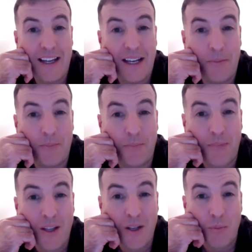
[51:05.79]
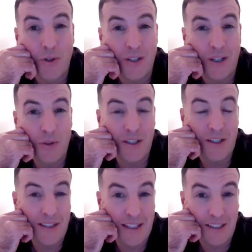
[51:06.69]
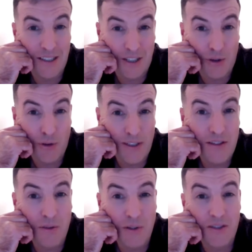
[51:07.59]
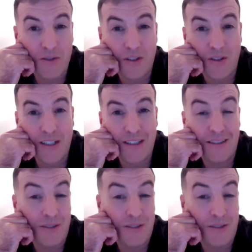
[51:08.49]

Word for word: Um, but I would not think it, it increases the risk of arthritis.